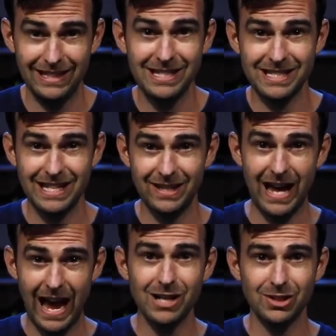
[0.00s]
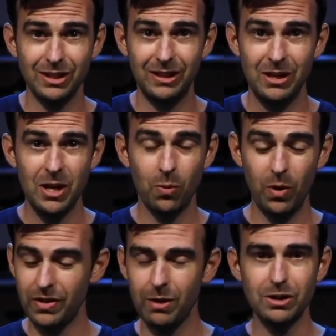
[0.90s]
This is actually
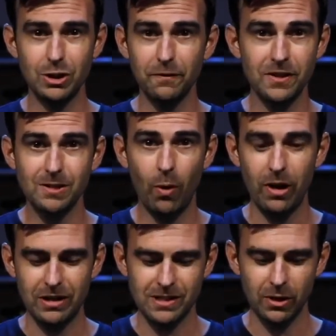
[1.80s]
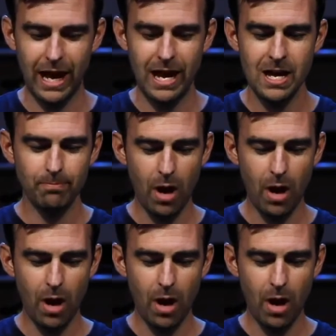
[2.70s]
what they would do for sports, okay?